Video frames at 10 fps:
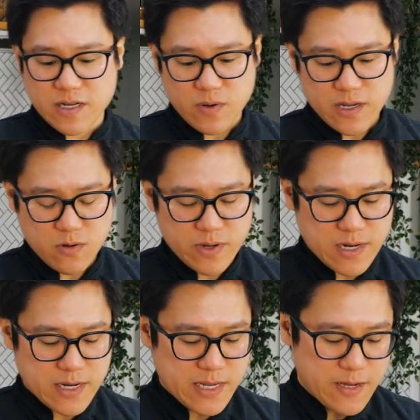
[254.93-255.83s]
it quite
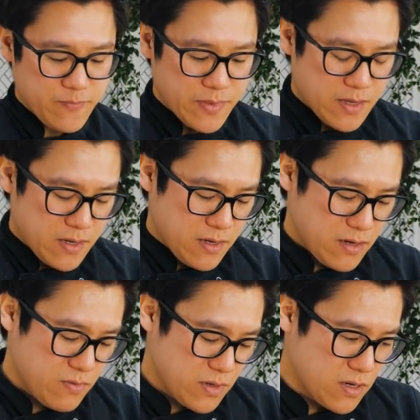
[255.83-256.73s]
quickly.
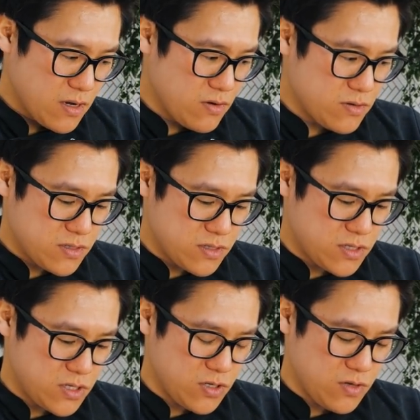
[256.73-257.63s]
You don't wanna go
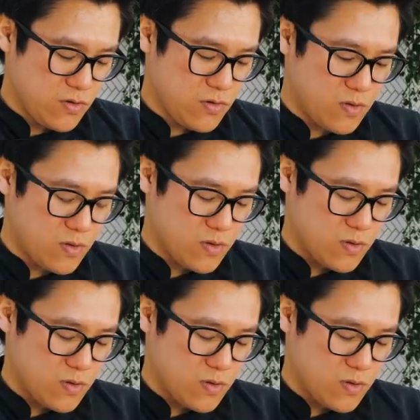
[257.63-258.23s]
too